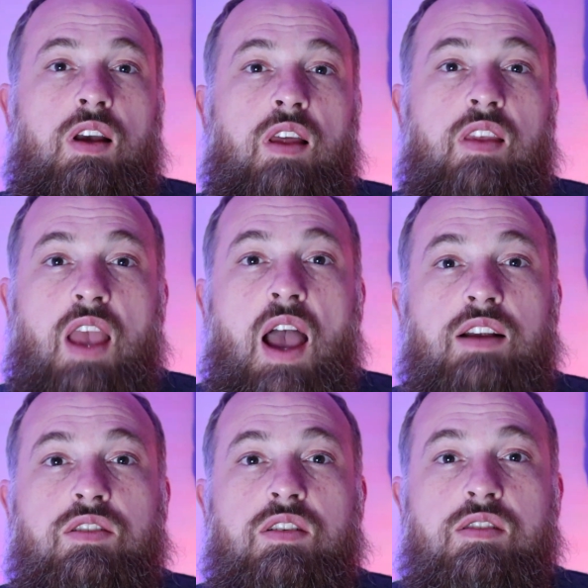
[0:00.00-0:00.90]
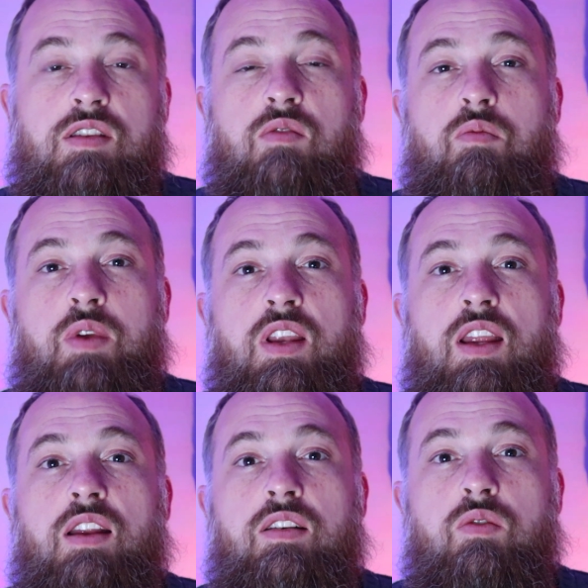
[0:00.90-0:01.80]
and the actions that will be
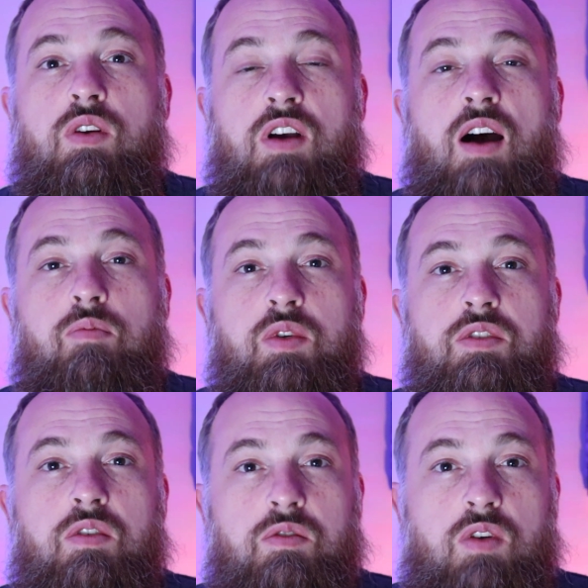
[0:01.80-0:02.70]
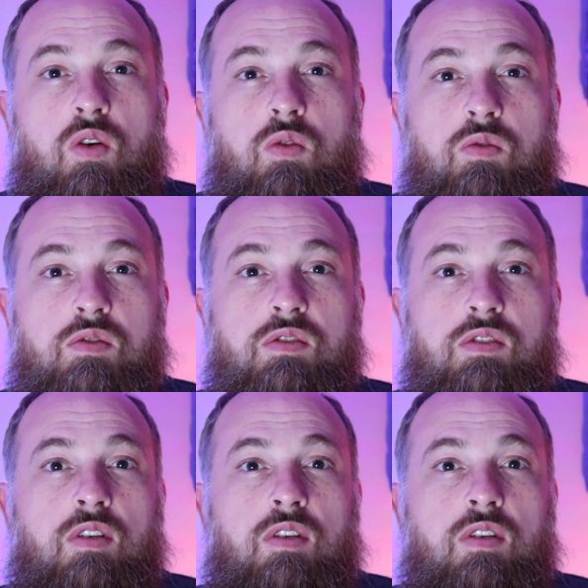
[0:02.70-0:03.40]
needed to accomplish those goals.